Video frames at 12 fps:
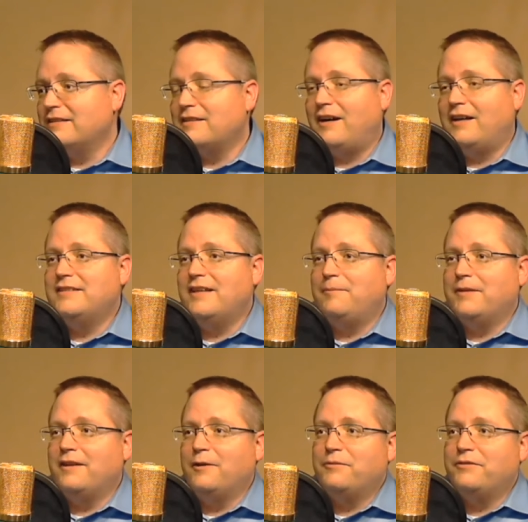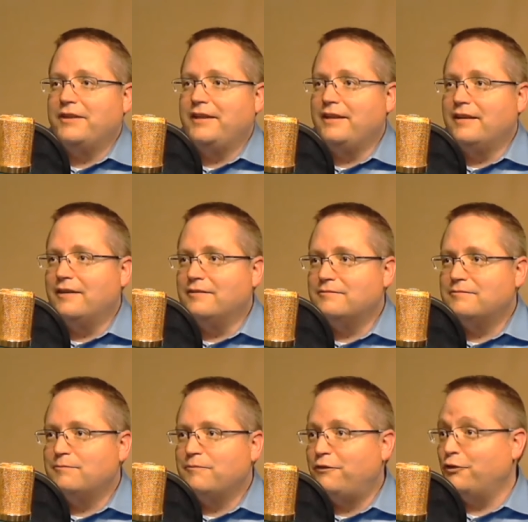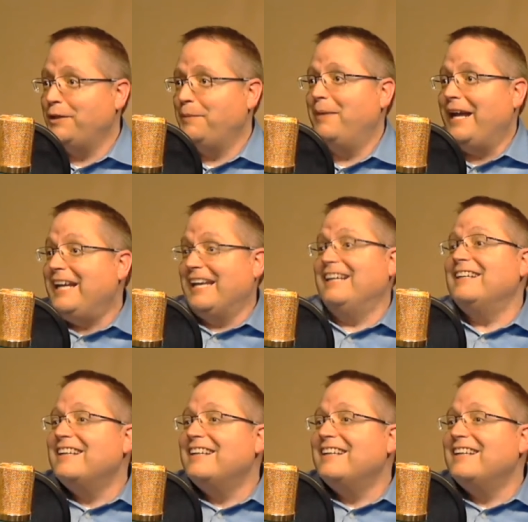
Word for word: concept, and hopefully, you know, fully bake it.